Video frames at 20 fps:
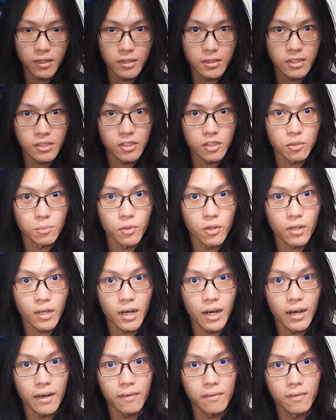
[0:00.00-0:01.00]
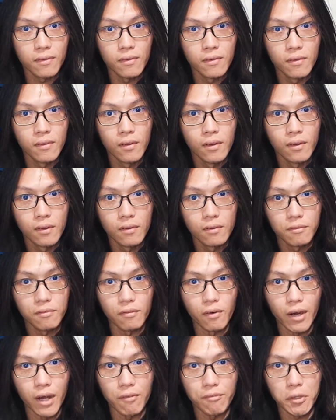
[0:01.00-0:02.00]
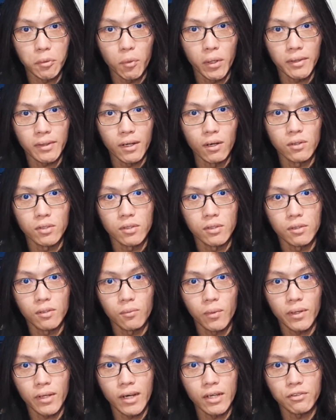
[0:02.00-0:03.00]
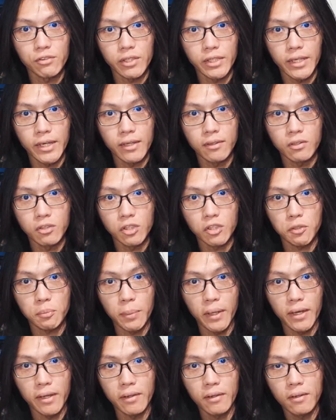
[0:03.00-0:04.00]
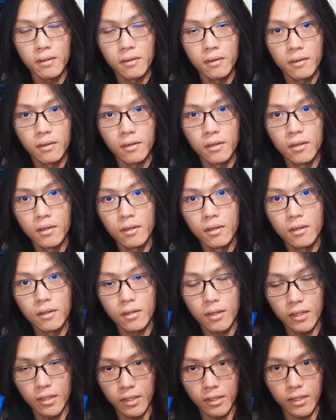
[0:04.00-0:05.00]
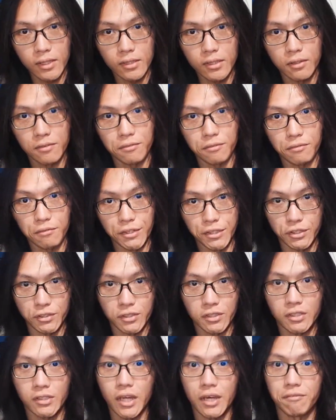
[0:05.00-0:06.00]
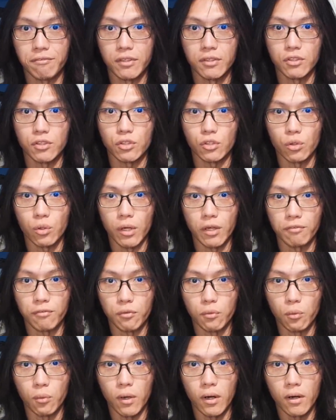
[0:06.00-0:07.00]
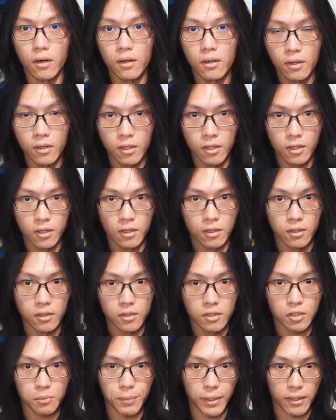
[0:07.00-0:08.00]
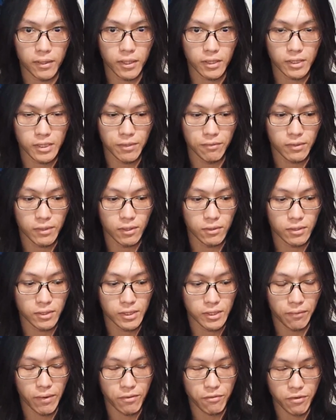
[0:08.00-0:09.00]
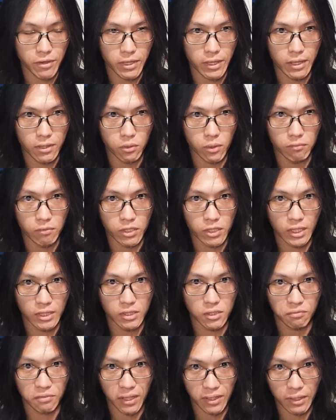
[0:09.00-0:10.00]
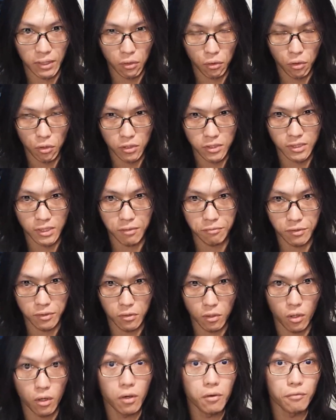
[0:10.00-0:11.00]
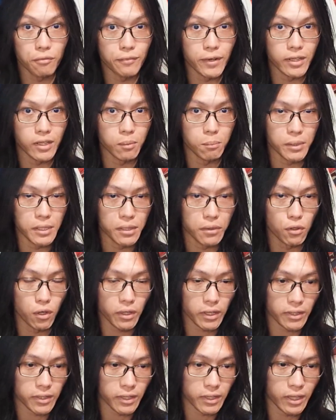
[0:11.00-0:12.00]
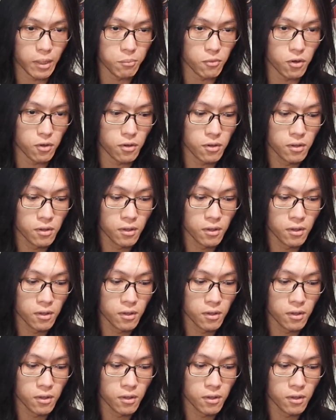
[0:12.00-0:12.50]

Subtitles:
Just a small card. For every 1,100 yen you spend, I think there's a range of 7. So if you spend like 7,700 yen, you have a chance of getting all 7 or randomly not getting them all.